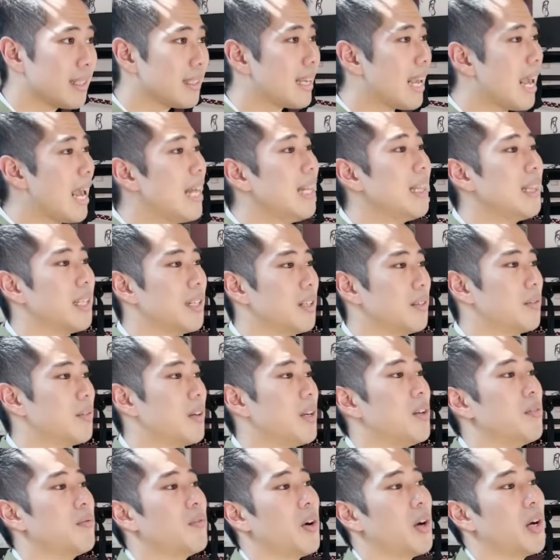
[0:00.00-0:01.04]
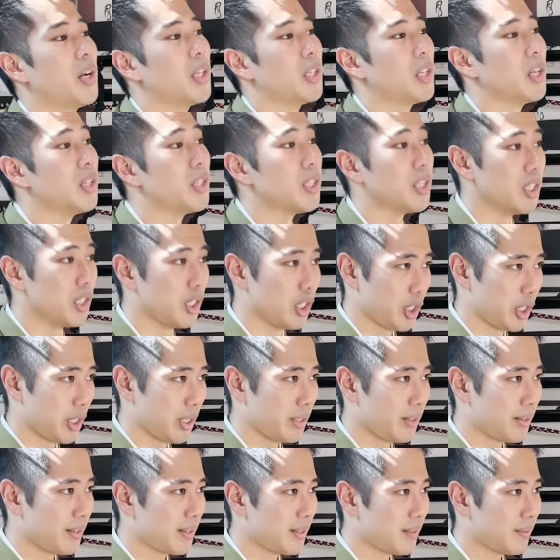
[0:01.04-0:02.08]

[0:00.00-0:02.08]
can live in very good conditions.